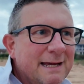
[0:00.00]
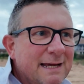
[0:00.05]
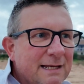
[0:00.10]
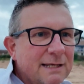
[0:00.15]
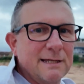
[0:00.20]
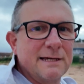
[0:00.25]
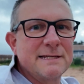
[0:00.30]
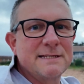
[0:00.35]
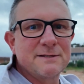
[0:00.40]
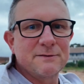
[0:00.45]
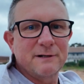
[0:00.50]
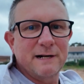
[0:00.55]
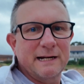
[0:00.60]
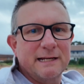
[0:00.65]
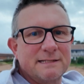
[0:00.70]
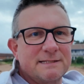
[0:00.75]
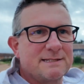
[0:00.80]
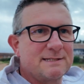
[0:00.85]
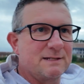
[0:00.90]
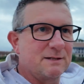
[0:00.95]
Lisa
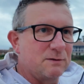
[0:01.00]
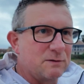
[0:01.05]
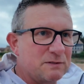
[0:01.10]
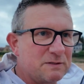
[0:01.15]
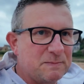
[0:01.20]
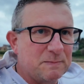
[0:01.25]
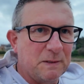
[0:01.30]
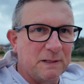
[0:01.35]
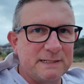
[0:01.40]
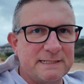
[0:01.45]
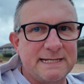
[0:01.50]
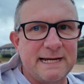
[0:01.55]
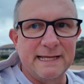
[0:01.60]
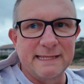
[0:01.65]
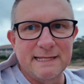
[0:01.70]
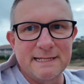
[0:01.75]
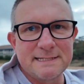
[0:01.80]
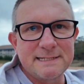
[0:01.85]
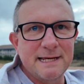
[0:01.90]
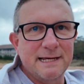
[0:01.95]
reckons there's a good spot down
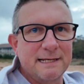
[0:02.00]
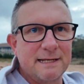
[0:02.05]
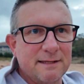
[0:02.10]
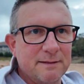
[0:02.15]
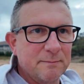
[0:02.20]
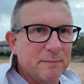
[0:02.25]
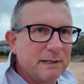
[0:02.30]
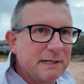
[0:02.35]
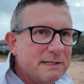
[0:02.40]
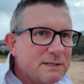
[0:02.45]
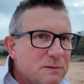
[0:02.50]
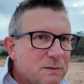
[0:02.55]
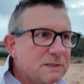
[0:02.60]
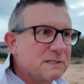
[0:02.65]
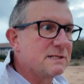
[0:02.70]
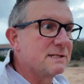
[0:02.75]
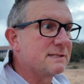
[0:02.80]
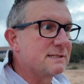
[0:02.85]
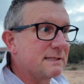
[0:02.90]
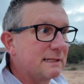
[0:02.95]
this end of the beach,
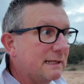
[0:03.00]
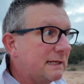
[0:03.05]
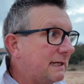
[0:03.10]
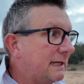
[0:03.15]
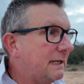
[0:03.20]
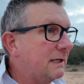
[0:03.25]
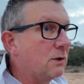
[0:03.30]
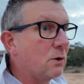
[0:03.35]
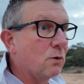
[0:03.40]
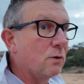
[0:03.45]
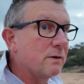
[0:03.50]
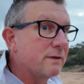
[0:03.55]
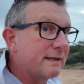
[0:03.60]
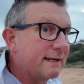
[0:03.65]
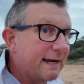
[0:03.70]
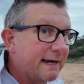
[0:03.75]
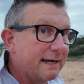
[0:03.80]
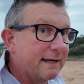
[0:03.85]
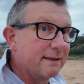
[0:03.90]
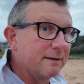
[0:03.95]
which is the northern
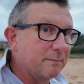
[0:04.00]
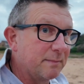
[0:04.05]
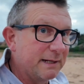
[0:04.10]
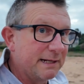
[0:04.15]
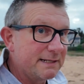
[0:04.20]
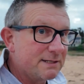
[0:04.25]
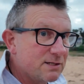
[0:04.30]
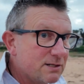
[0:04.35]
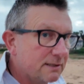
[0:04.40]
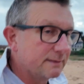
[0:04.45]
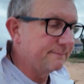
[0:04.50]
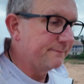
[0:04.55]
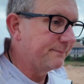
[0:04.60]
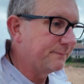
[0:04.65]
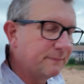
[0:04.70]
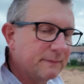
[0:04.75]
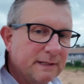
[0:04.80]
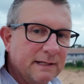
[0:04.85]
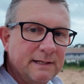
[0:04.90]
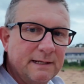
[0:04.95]
end of the beach.
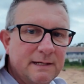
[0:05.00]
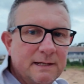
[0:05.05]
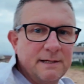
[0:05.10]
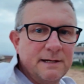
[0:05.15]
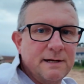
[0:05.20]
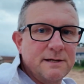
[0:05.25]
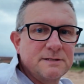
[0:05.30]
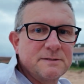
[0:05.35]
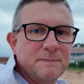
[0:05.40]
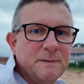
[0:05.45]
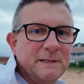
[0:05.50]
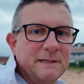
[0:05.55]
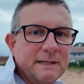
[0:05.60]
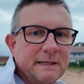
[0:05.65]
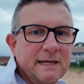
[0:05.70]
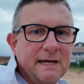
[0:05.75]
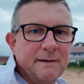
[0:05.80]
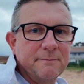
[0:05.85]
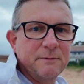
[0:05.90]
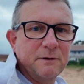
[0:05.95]
I'll spin the
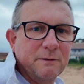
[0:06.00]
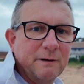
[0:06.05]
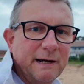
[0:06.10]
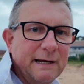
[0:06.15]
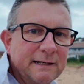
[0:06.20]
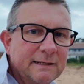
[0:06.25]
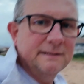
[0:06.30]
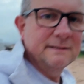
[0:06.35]
camera around.